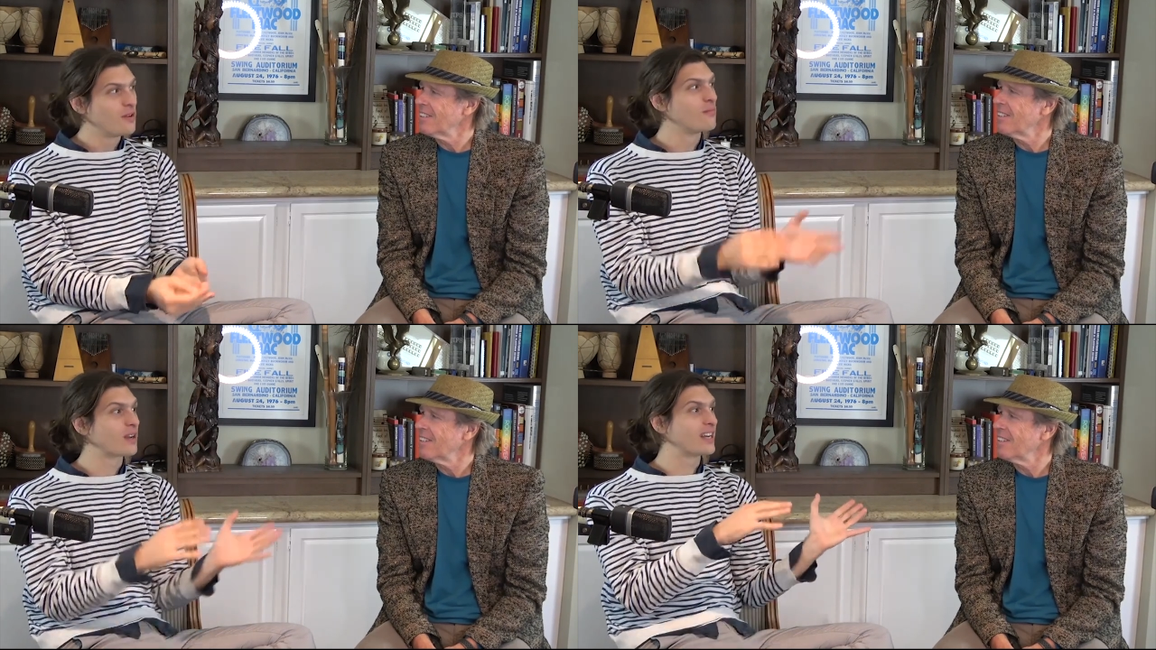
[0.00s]

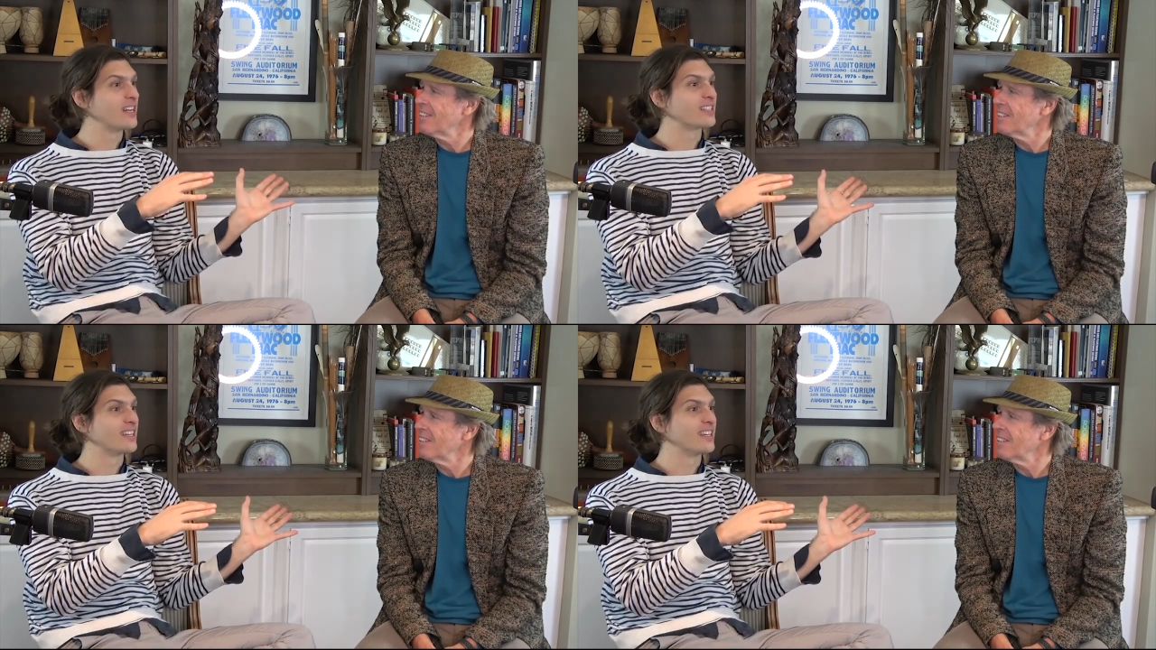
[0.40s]

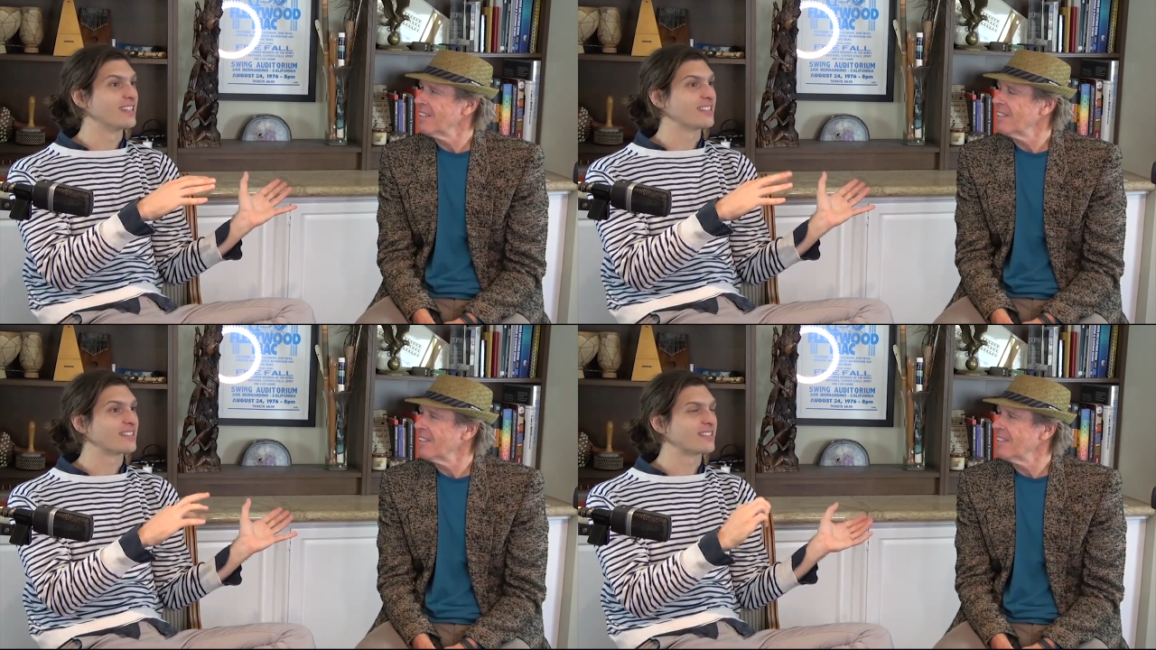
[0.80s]
Speaker 1: because
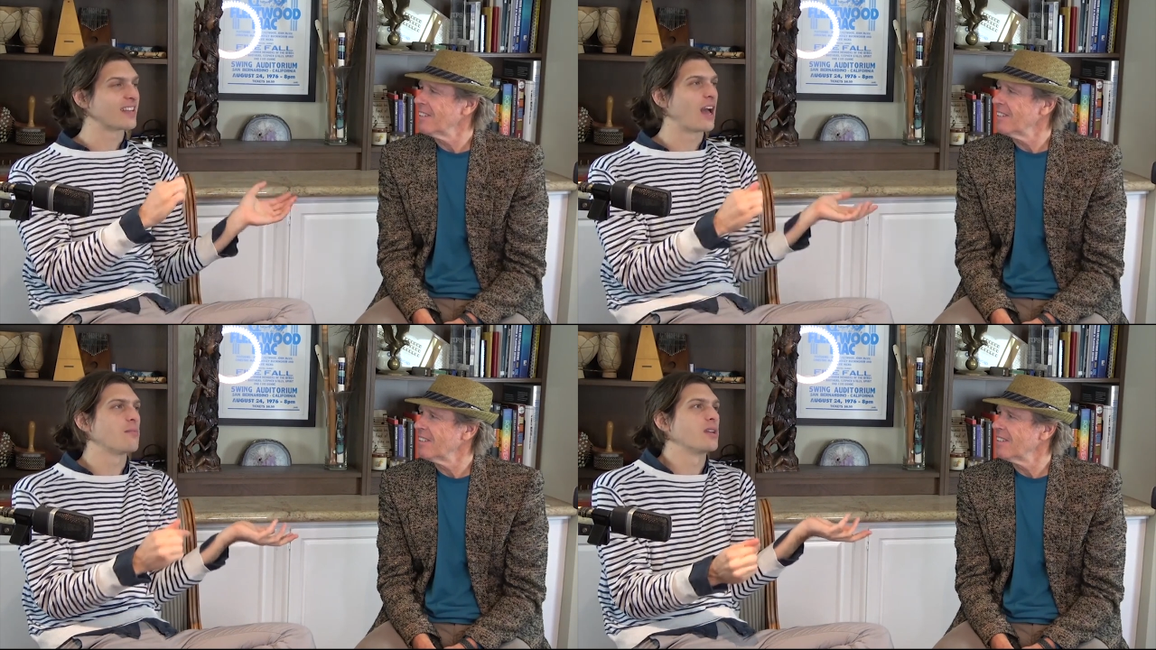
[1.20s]
it's,
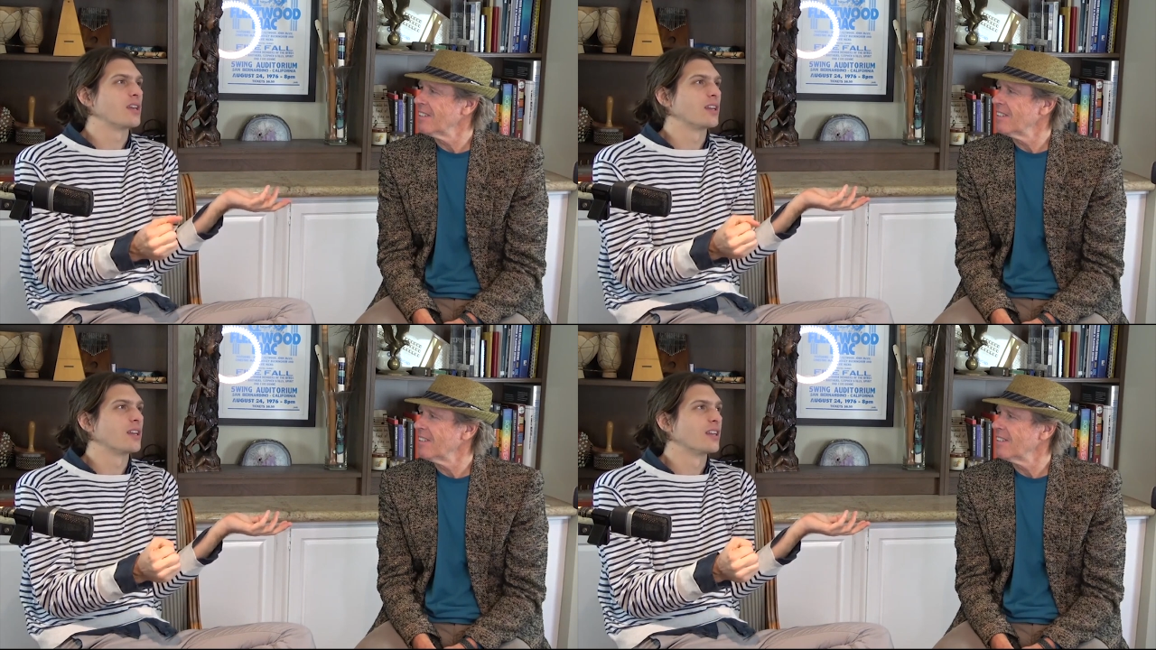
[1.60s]
I
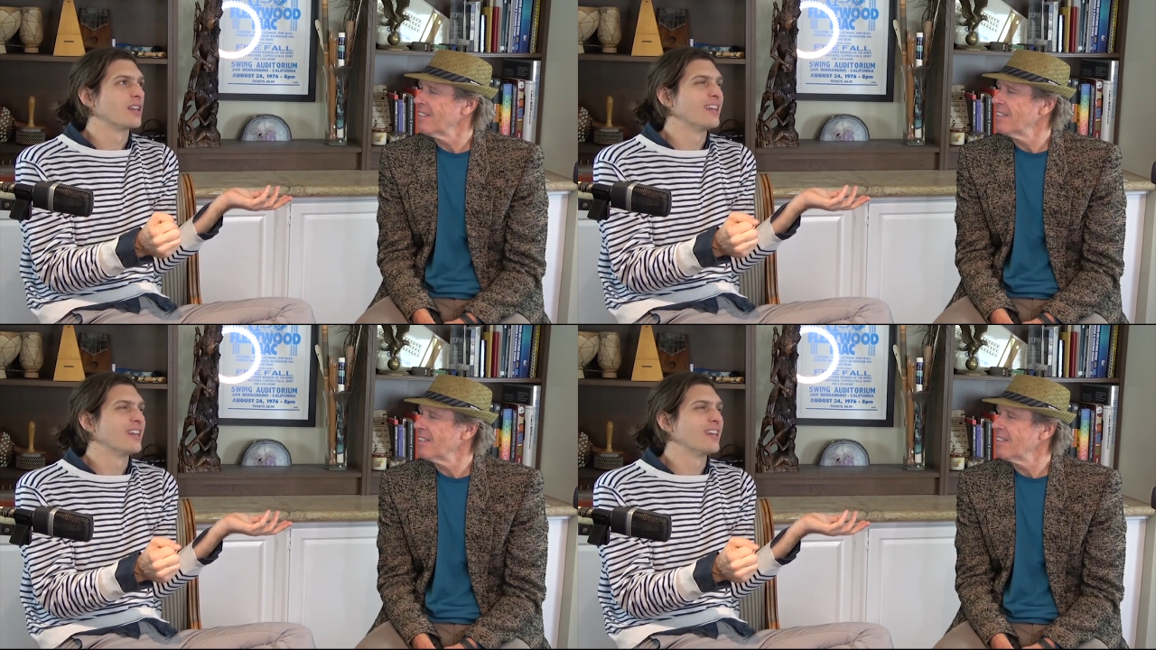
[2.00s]
mean,